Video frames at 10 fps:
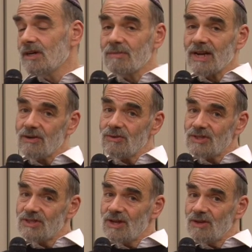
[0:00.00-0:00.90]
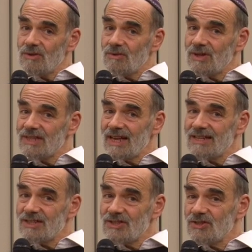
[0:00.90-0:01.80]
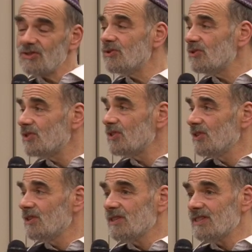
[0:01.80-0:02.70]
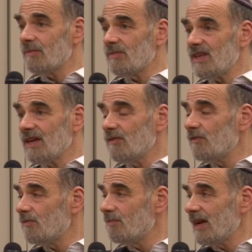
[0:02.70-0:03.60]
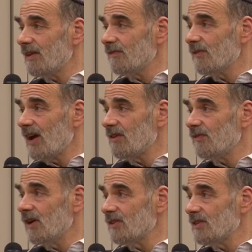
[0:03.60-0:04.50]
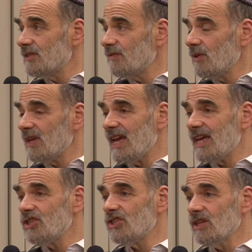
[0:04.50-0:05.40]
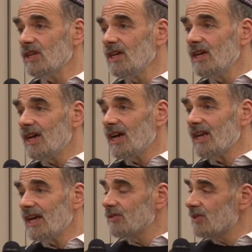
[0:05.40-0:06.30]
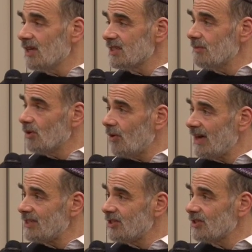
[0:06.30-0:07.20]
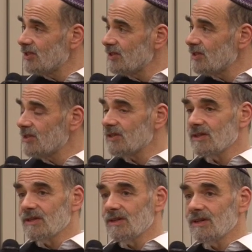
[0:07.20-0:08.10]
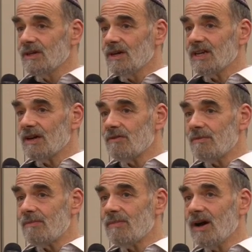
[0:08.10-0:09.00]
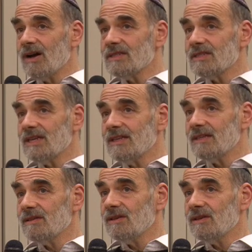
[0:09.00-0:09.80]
But I also had understood something of my grandfather's vocation, and I could ask him questions. And I remember asking,